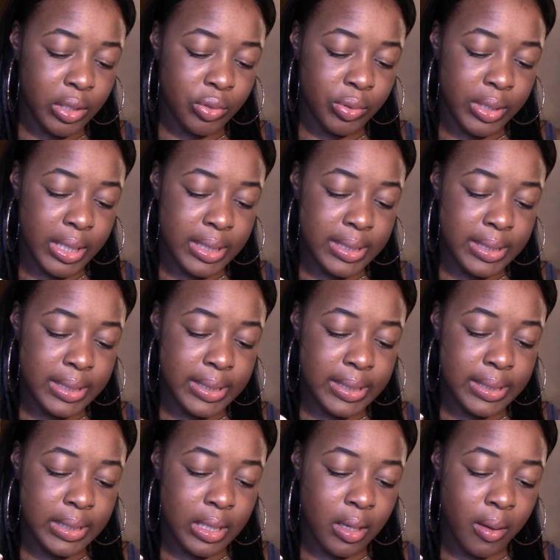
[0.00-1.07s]
Do not exceed
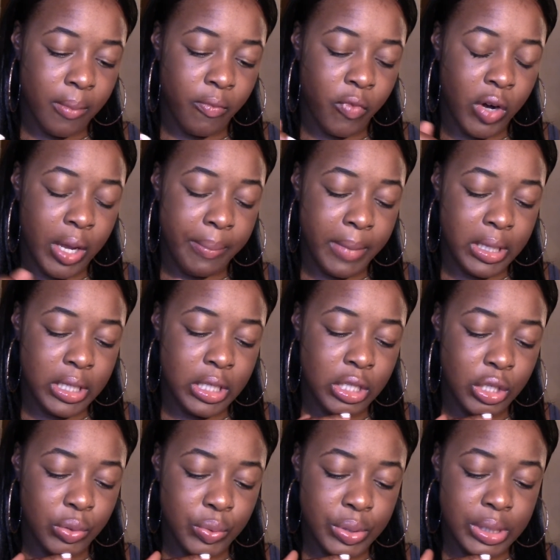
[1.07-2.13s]
recommended
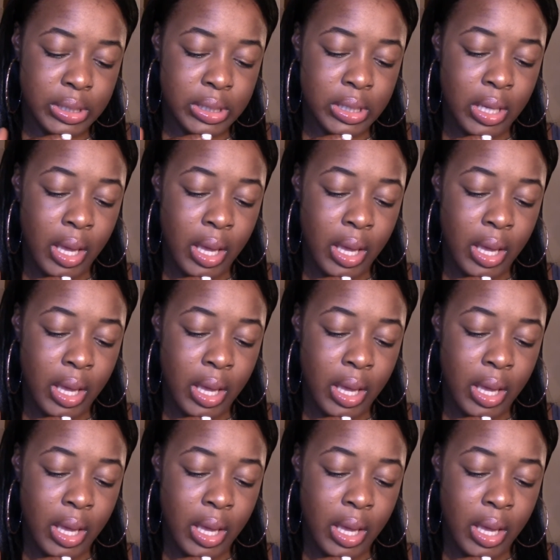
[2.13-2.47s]
dose.